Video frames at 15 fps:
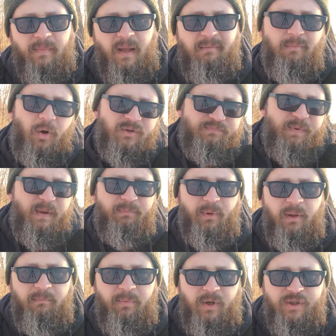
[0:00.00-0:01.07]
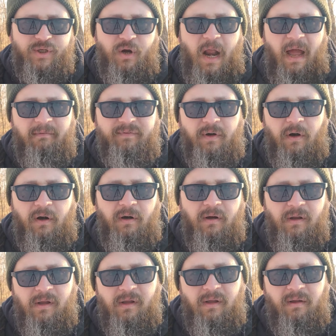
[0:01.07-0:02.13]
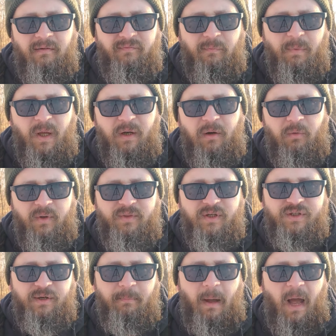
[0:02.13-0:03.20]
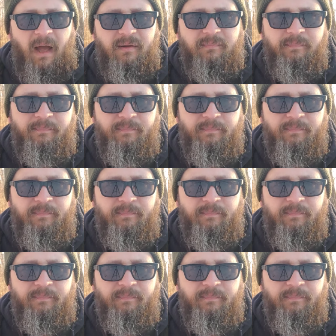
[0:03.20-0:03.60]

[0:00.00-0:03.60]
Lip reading: And most people in bushcraft are familiar with the shemagh.